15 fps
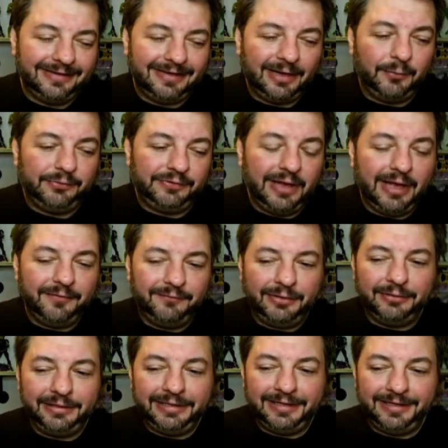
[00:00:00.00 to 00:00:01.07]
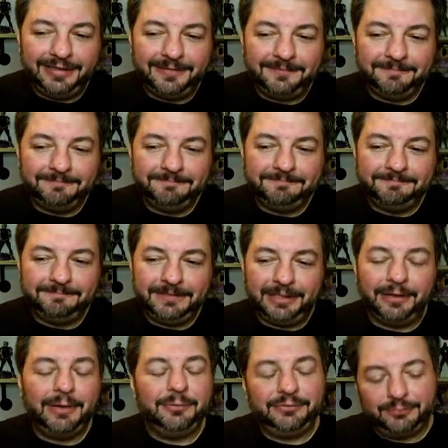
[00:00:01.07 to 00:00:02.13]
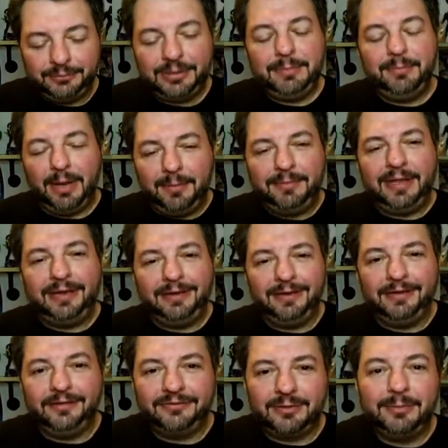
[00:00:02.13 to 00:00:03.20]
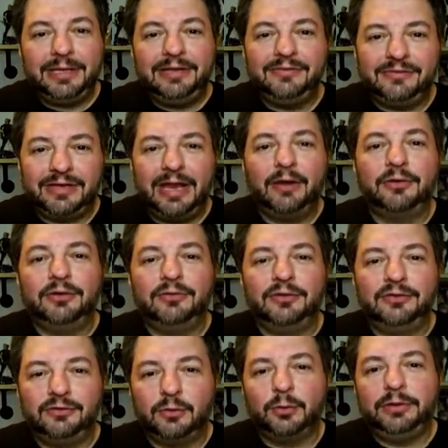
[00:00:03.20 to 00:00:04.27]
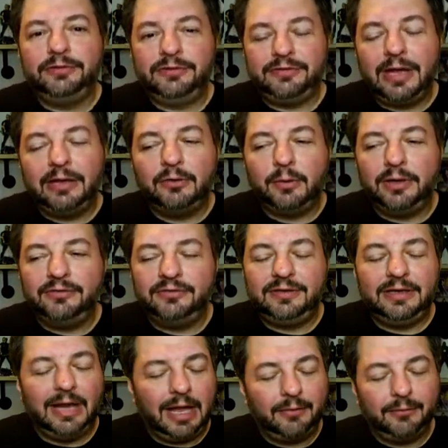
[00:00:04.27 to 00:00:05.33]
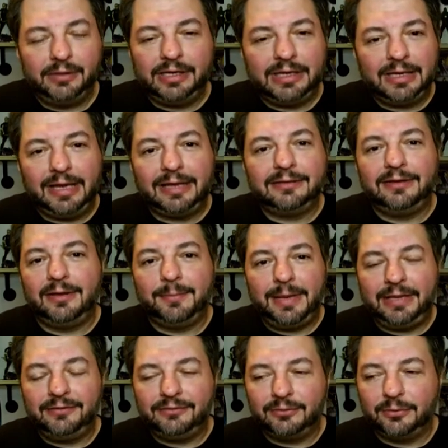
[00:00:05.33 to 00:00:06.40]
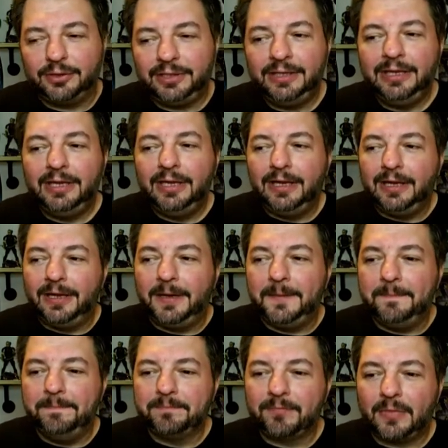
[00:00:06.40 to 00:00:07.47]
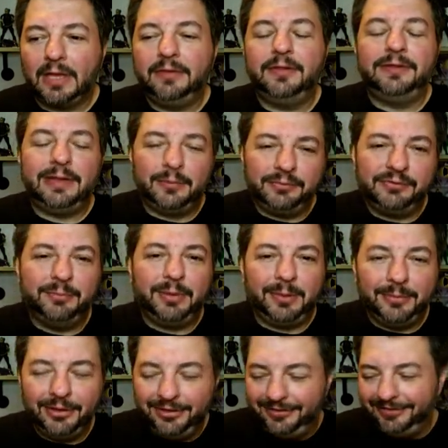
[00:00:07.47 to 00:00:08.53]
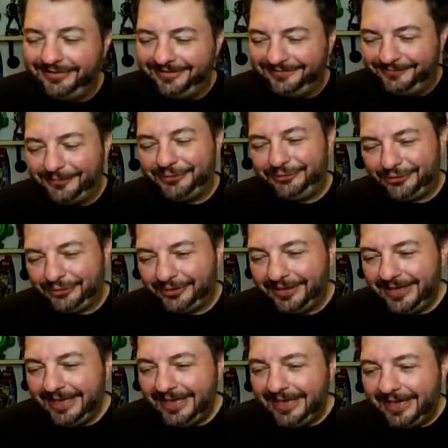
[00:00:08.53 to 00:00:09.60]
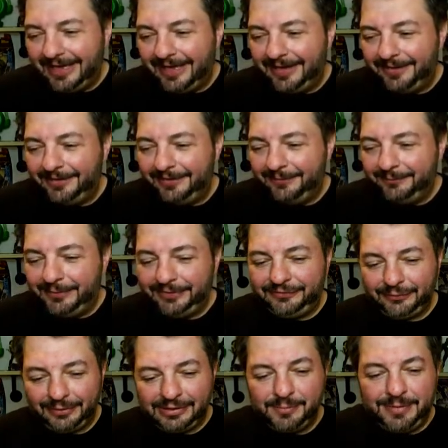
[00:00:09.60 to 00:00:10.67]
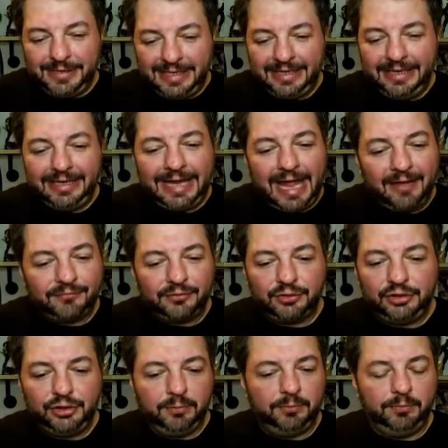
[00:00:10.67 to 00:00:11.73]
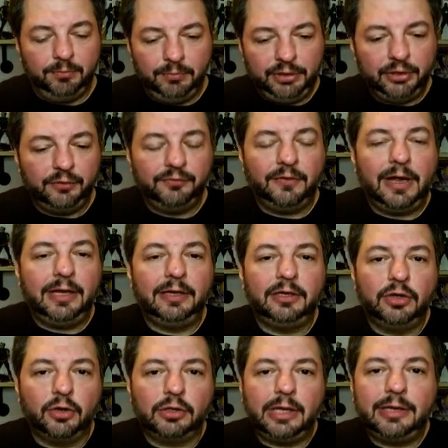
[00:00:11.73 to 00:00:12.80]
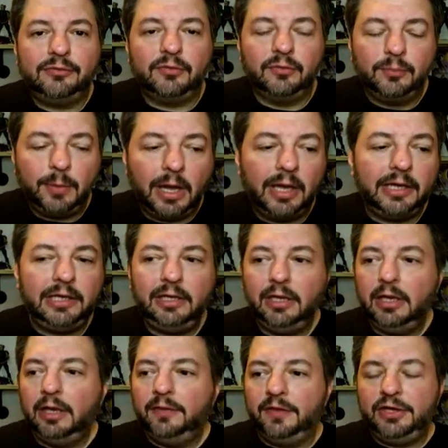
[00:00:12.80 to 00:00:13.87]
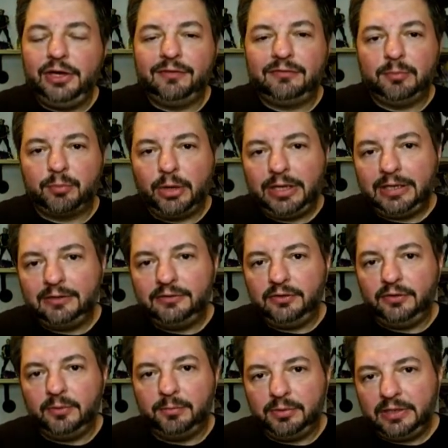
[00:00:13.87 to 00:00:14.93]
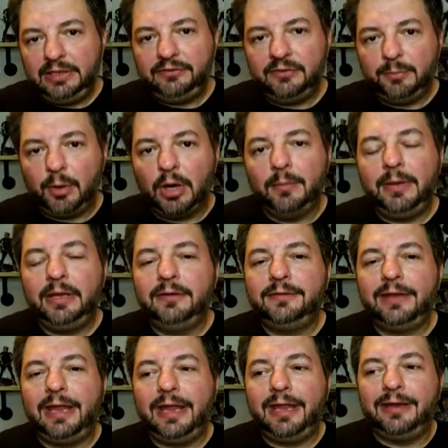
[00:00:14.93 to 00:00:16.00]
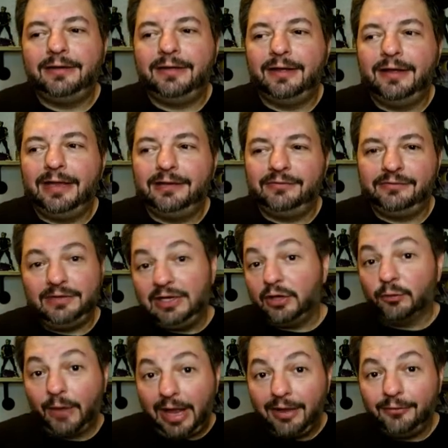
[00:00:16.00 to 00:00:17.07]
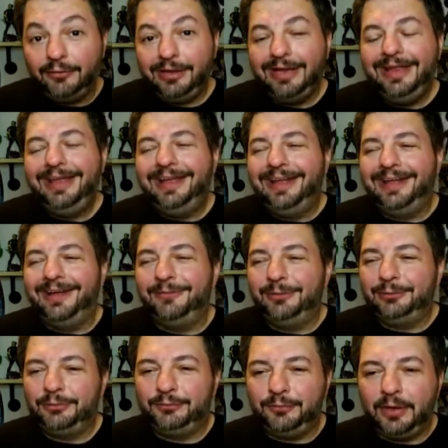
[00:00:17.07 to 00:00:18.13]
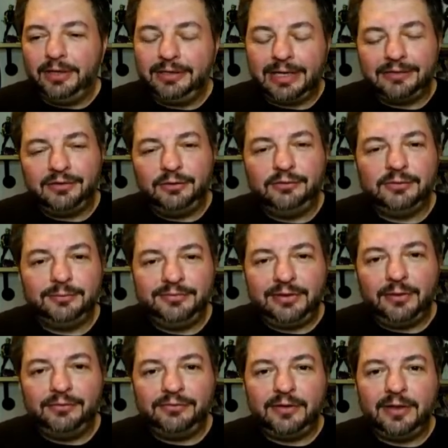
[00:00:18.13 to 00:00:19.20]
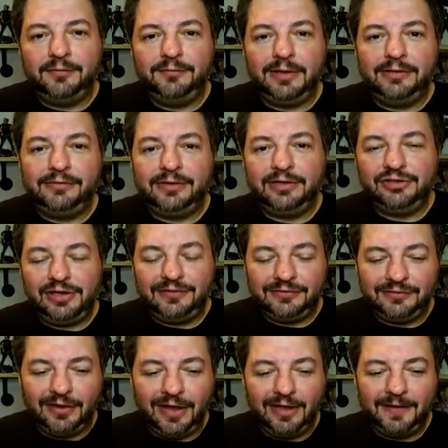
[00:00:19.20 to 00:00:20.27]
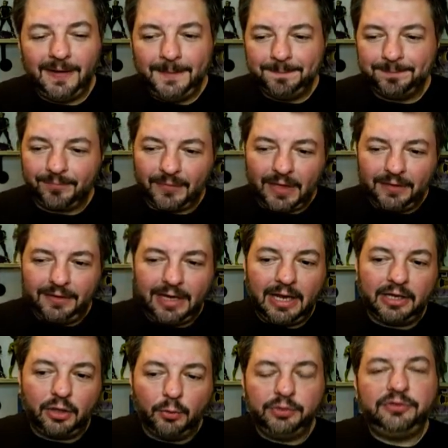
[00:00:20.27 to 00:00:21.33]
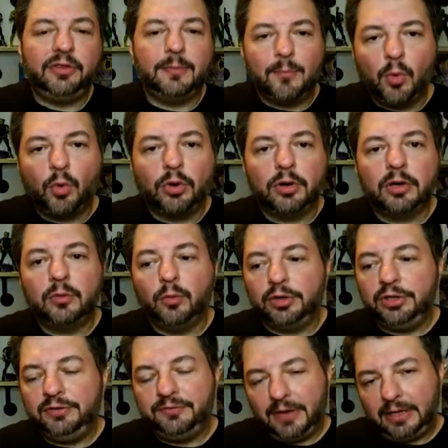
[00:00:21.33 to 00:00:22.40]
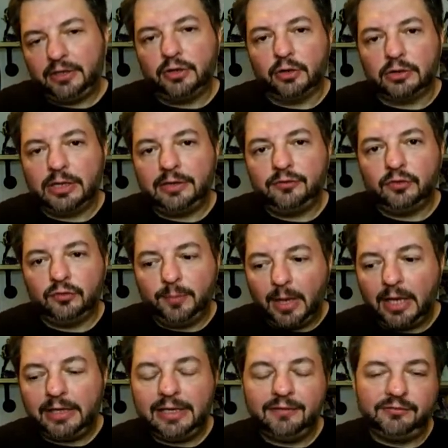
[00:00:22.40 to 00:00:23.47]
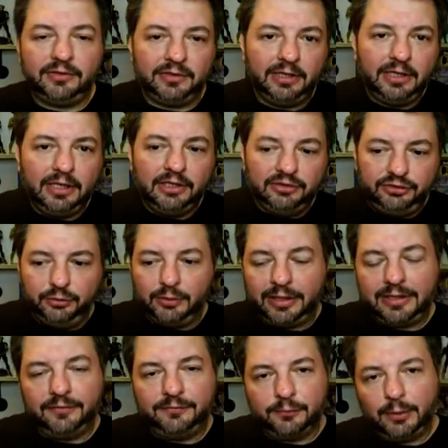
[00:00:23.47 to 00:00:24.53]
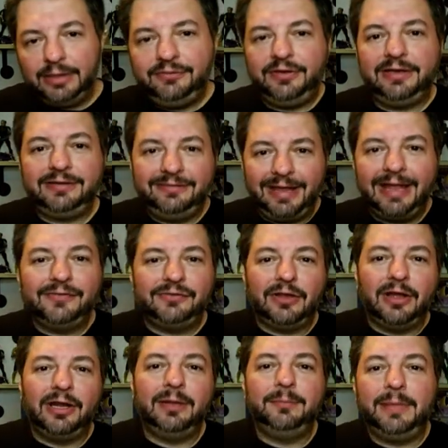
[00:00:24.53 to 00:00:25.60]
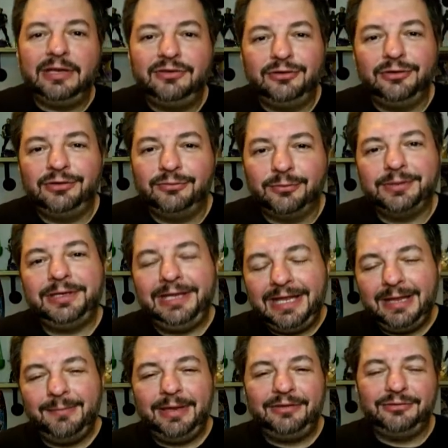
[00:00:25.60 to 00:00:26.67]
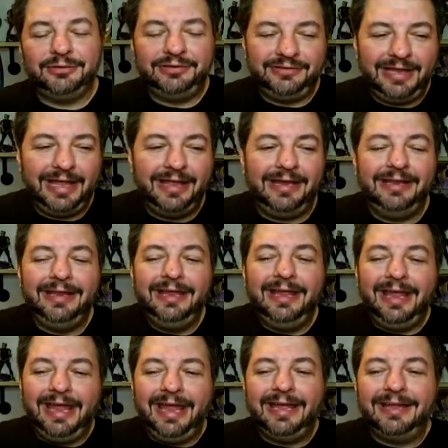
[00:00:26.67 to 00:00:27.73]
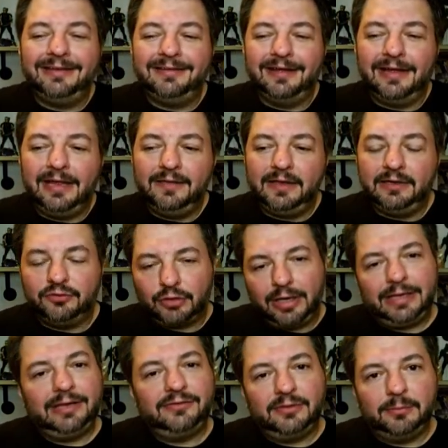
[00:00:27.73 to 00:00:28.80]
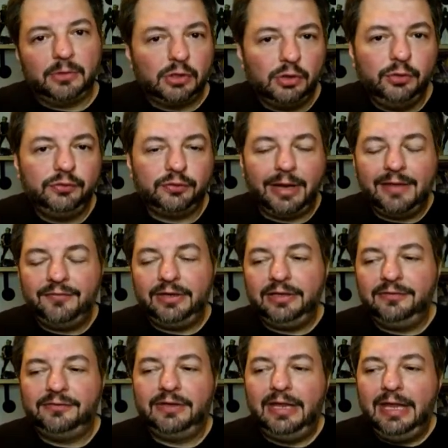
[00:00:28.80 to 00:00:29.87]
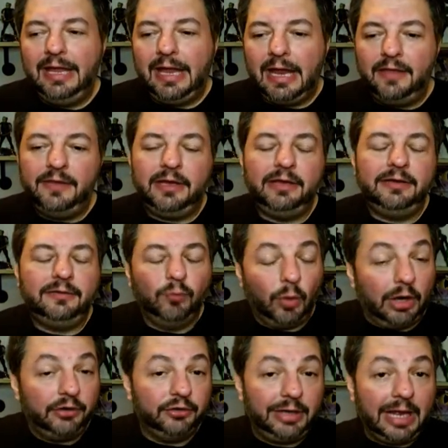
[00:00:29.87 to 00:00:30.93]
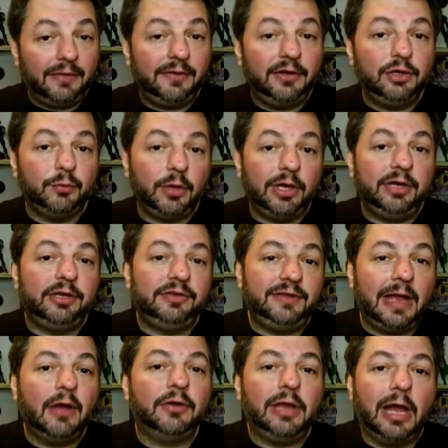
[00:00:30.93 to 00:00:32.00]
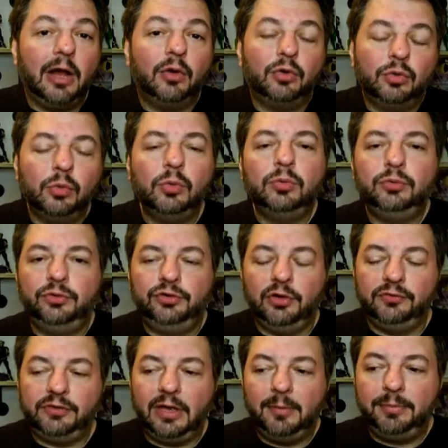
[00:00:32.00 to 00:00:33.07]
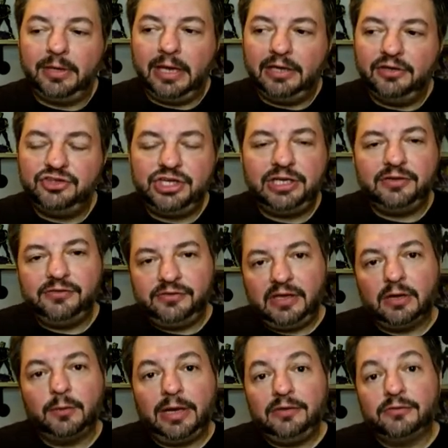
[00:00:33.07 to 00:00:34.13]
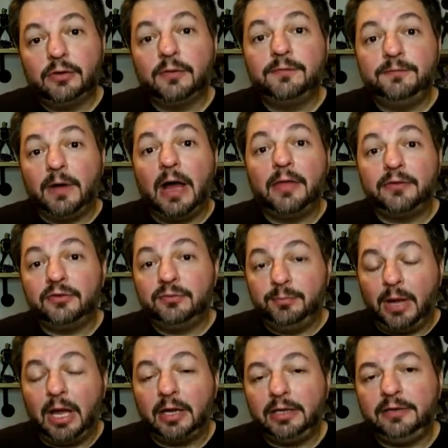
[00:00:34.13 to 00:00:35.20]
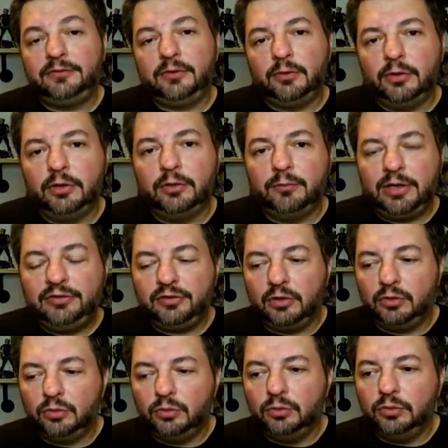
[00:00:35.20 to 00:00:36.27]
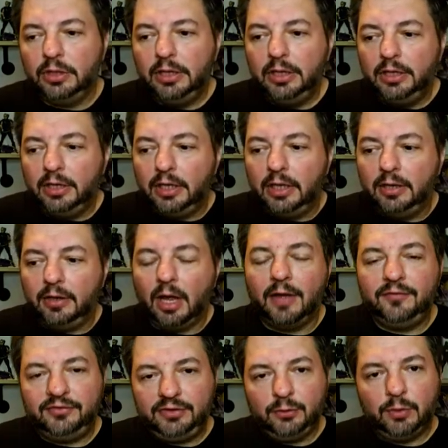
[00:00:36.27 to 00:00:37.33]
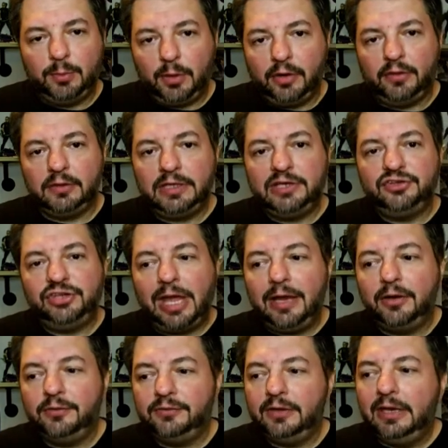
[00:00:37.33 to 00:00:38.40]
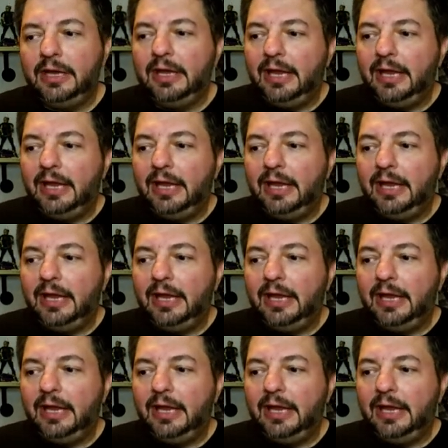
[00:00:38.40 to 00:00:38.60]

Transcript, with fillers: I was not very uh, you know I was really bummed that some of these characters and stories, the side quests, did not really connect to the main story. Um, I thought that was a bummer for sure. Uh, but so at the beginning, after you you know find Kirk Langstrom's body, then you have to break into the police department and uh, and sneak around, uh, which was fun. Got to do some stealth stuff as uh, Jason Todd and then I go into the morgue where you find Kirk Langstrom's body. You have to do like a forensic test on him, make sure it's really him, make sure he's dead, and uh, and then try to get some clues or evidence. And then while you're down there, you run into Talia Al Ghul, who shows up and she incinerates her father's body. So her and Ra's al Ghul, uh, obviously, were part of the League of Shadows.